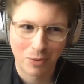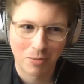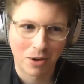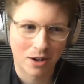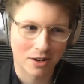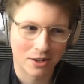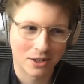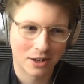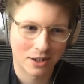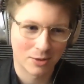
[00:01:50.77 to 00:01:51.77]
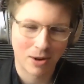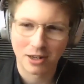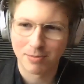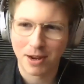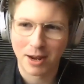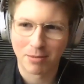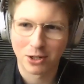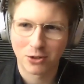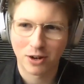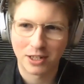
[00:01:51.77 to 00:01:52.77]
because as well as being able to
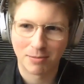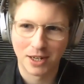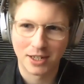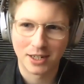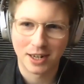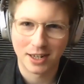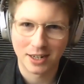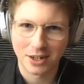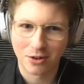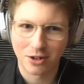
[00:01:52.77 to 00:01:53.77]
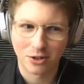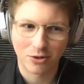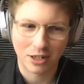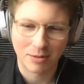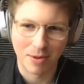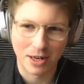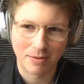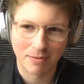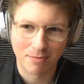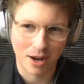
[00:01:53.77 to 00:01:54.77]
transmit data, you can transmit
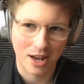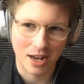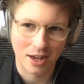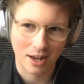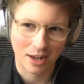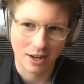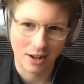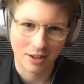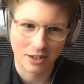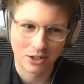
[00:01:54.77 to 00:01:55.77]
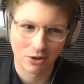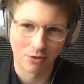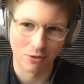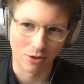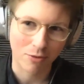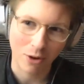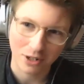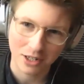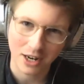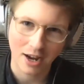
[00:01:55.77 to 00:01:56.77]
money. And that's sort of for the
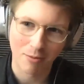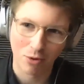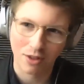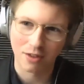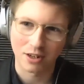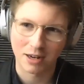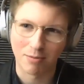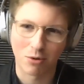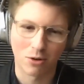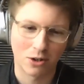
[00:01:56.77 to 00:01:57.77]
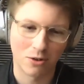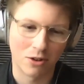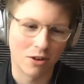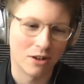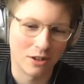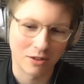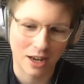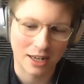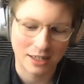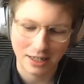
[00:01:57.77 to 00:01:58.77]
first time within the same protocol, you can do
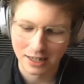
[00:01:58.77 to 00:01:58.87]
that.